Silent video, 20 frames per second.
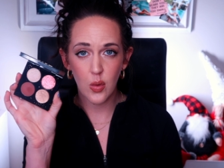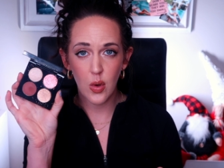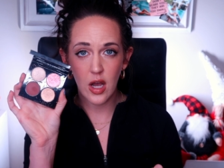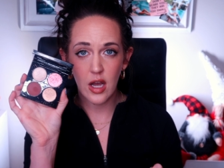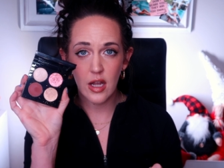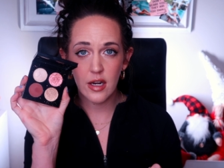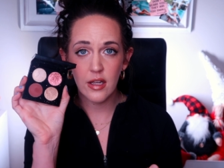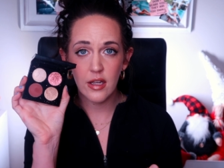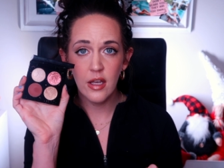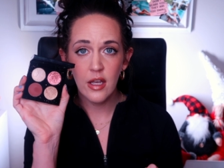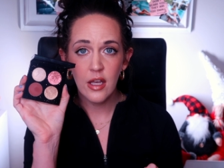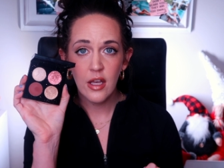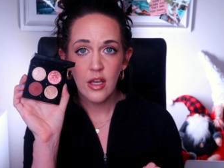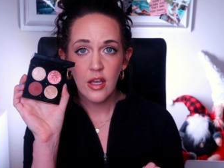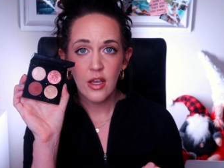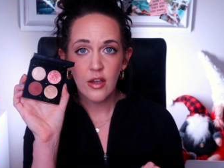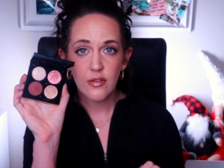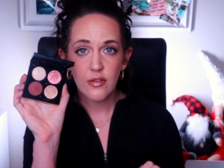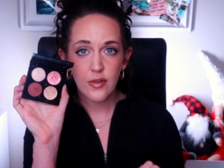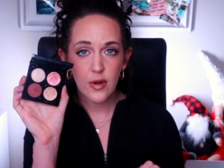quad
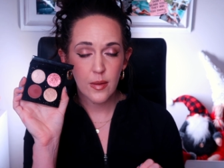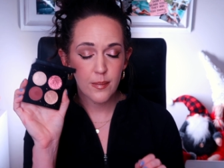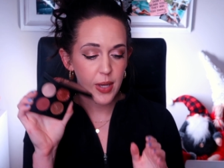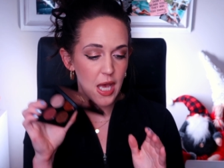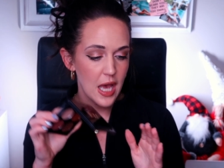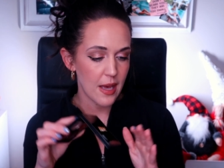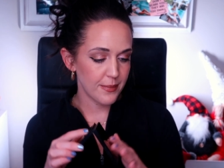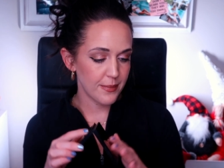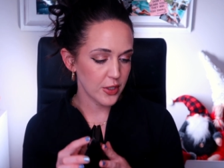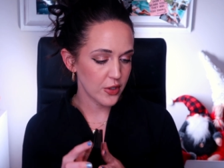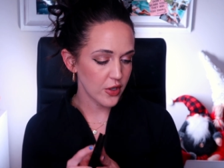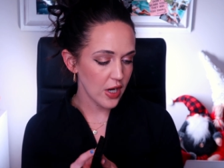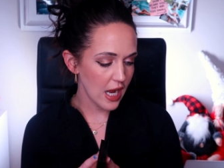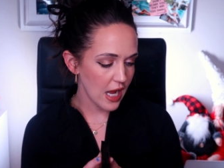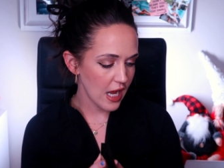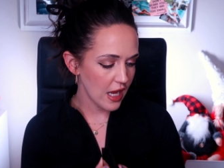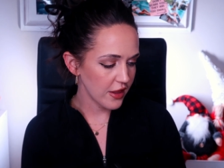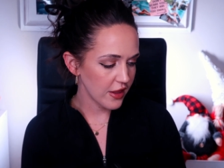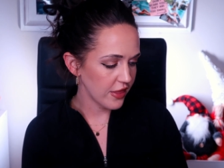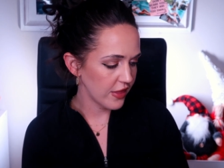from Pat
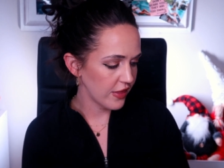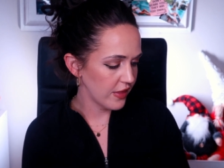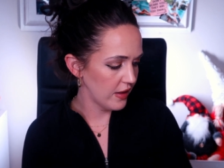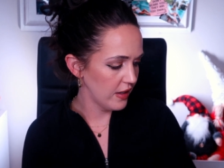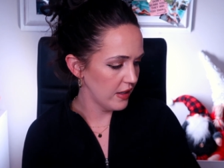McGrath.